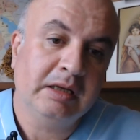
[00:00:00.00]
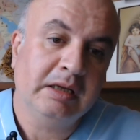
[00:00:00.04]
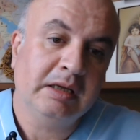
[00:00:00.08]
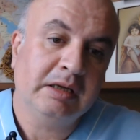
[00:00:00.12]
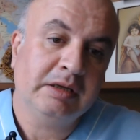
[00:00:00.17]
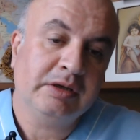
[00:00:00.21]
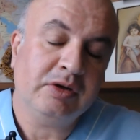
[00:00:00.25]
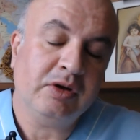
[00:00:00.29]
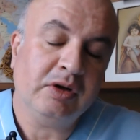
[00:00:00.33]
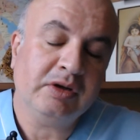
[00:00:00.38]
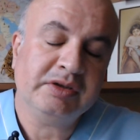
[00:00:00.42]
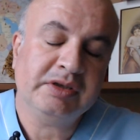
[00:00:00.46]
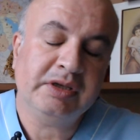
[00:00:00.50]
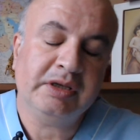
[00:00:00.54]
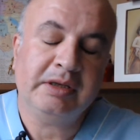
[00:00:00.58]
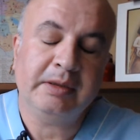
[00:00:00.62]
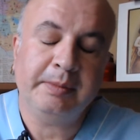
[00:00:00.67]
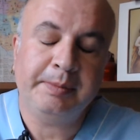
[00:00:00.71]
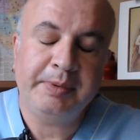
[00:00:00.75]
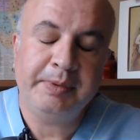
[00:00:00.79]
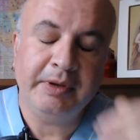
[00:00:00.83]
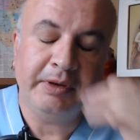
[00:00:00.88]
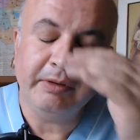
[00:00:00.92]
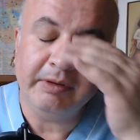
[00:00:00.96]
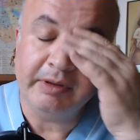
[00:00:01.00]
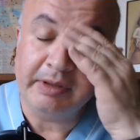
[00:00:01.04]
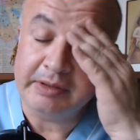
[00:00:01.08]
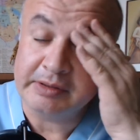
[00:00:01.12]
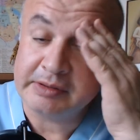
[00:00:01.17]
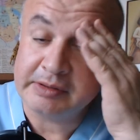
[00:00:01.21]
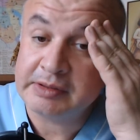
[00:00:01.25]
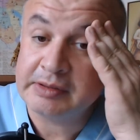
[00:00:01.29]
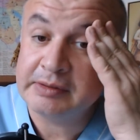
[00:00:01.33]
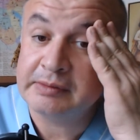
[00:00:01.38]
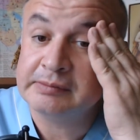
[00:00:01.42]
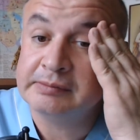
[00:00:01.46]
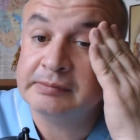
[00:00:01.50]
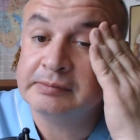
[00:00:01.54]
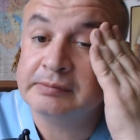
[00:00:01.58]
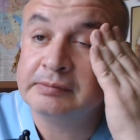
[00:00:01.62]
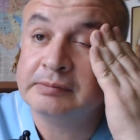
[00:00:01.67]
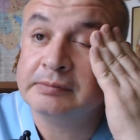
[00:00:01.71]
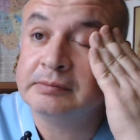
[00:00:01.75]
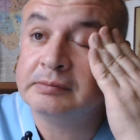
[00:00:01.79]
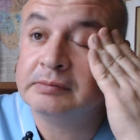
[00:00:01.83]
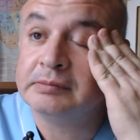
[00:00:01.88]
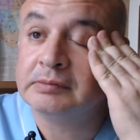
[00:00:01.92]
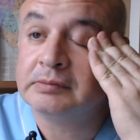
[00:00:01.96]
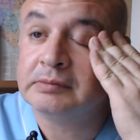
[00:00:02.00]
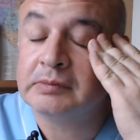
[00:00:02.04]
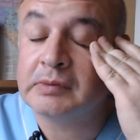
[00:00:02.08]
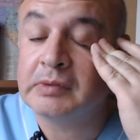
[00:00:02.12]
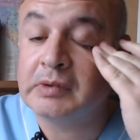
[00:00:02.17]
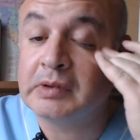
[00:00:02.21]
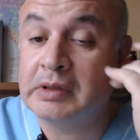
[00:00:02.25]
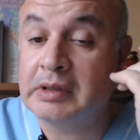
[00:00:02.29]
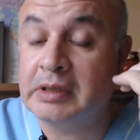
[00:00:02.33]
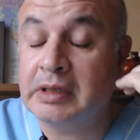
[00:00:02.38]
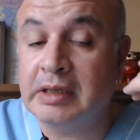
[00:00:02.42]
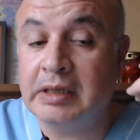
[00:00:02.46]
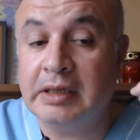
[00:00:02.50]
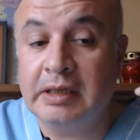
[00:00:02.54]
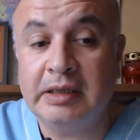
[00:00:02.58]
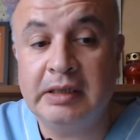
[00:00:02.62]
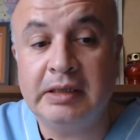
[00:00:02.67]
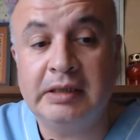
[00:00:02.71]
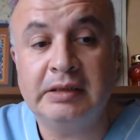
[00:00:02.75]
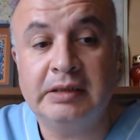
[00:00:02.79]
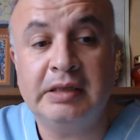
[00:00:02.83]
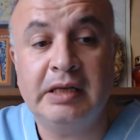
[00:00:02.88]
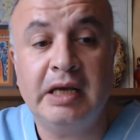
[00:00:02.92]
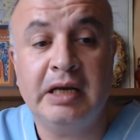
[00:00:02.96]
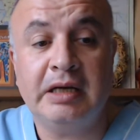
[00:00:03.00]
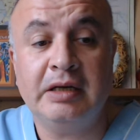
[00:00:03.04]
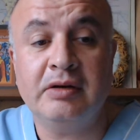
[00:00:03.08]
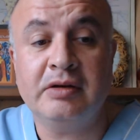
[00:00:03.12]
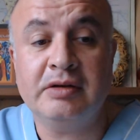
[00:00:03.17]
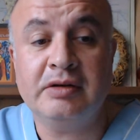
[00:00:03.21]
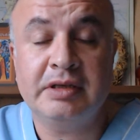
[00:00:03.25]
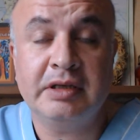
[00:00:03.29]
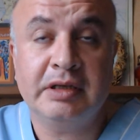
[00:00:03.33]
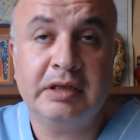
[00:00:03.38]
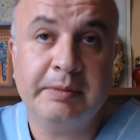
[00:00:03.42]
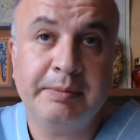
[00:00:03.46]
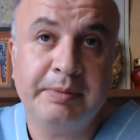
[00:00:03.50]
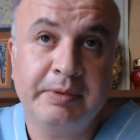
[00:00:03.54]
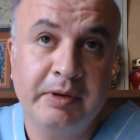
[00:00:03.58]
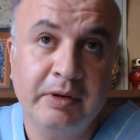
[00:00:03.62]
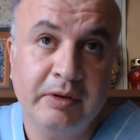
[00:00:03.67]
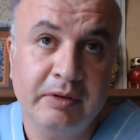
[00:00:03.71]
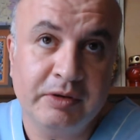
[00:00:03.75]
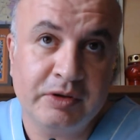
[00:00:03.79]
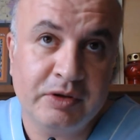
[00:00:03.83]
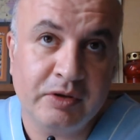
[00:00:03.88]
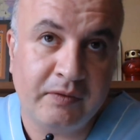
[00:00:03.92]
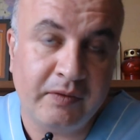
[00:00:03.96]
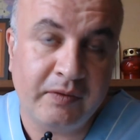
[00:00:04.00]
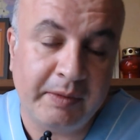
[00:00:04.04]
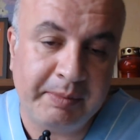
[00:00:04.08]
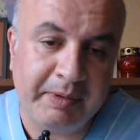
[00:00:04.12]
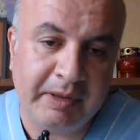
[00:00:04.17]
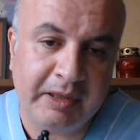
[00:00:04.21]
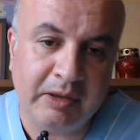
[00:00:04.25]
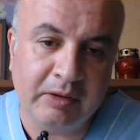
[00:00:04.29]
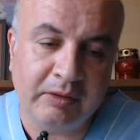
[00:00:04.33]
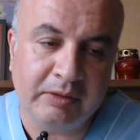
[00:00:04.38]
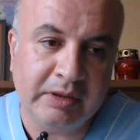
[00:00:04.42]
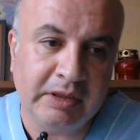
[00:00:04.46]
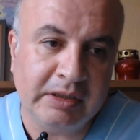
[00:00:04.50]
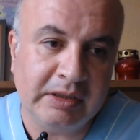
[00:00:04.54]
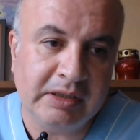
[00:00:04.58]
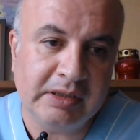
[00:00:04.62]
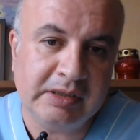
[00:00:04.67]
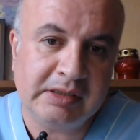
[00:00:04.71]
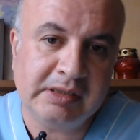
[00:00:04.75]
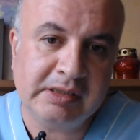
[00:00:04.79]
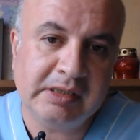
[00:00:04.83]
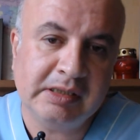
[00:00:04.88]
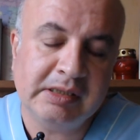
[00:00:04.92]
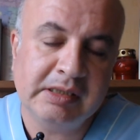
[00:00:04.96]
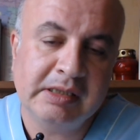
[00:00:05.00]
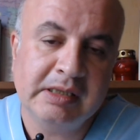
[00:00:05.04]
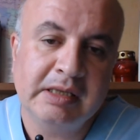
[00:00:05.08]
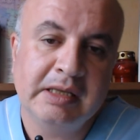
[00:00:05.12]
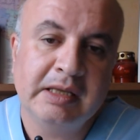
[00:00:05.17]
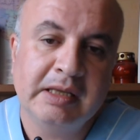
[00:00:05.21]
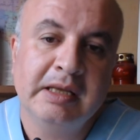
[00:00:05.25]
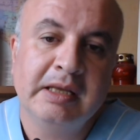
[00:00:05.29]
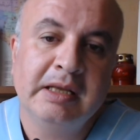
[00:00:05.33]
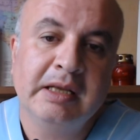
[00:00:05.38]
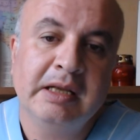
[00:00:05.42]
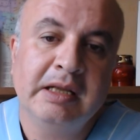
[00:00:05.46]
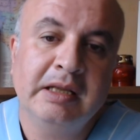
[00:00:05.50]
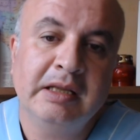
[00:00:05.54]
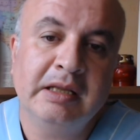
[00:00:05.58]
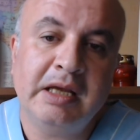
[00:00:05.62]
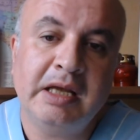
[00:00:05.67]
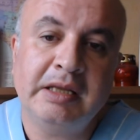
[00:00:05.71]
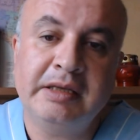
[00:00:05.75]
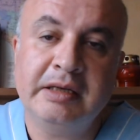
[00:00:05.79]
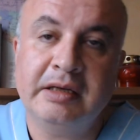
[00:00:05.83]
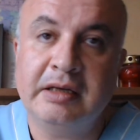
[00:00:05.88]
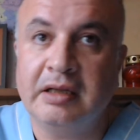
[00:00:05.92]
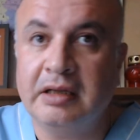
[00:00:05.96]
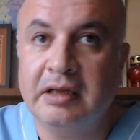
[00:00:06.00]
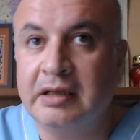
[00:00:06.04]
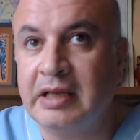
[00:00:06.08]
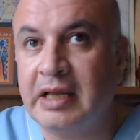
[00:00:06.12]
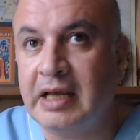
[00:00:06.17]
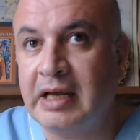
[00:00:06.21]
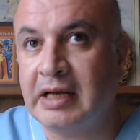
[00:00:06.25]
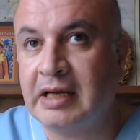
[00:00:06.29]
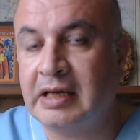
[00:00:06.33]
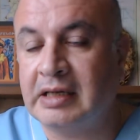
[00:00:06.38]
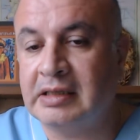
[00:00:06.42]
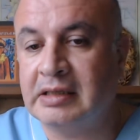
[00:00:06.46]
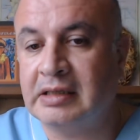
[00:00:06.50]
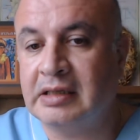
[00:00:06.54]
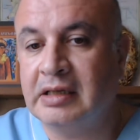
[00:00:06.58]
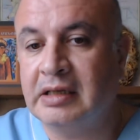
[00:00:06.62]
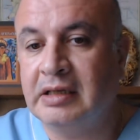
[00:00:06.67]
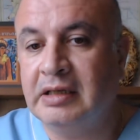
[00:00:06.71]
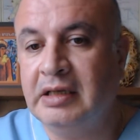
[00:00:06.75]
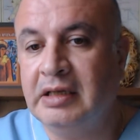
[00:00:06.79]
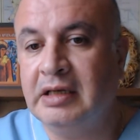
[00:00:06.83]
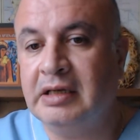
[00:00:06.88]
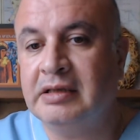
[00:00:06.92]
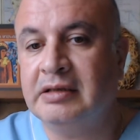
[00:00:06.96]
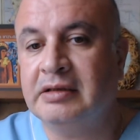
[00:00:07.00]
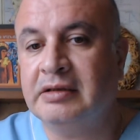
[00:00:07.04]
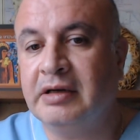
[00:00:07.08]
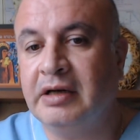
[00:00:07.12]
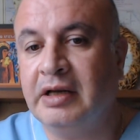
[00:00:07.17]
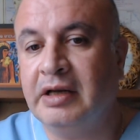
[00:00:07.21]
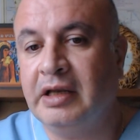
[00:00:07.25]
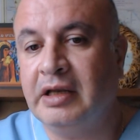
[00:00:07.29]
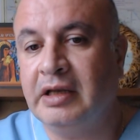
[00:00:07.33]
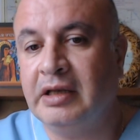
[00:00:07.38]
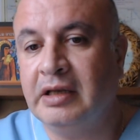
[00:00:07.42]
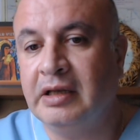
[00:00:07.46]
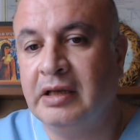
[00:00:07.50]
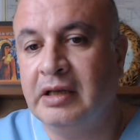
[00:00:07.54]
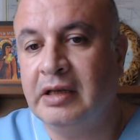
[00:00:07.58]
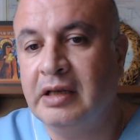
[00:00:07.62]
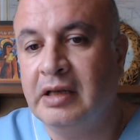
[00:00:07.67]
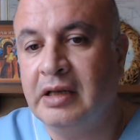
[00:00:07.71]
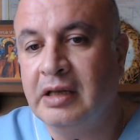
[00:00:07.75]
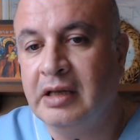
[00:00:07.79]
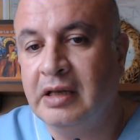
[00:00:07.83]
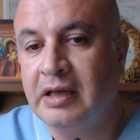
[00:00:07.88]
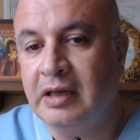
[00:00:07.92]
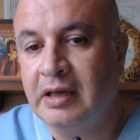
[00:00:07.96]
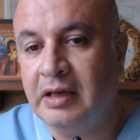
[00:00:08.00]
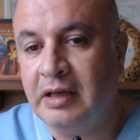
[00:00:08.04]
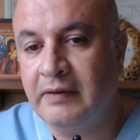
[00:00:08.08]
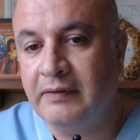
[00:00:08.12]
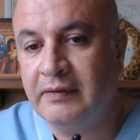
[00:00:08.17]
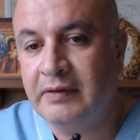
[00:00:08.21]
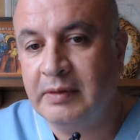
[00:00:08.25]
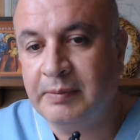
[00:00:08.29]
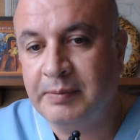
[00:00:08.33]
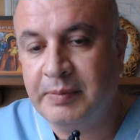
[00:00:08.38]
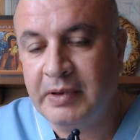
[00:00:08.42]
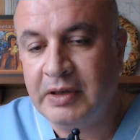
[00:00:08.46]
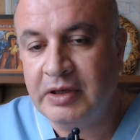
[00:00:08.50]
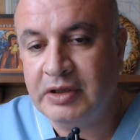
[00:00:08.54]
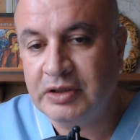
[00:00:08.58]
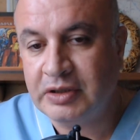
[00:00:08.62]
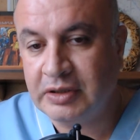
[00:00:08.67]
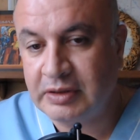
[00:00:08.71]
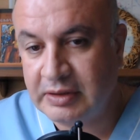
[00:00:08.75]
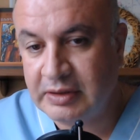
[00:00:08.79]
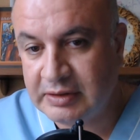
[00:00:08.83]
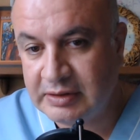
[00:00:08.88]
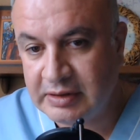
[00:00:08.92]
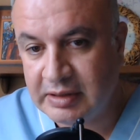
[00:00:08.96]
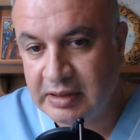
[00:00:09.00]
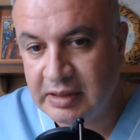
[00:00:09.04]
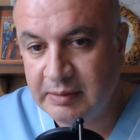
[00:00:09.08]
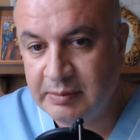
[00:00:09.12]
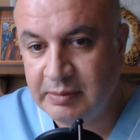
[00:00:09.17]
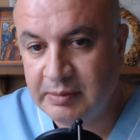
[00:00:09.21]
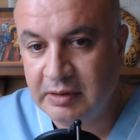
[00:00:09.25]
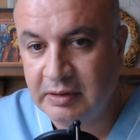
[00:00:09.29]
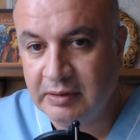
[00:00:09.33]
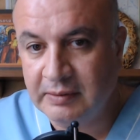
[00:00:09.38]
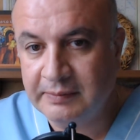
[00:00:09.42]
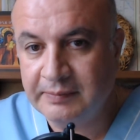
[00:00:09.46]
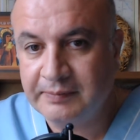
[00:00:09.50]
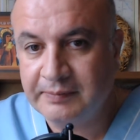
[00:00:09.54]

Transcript: Toxic appearance. Diagnostic approach of epiglottitis: lateral neck X-ray if the patient is stable.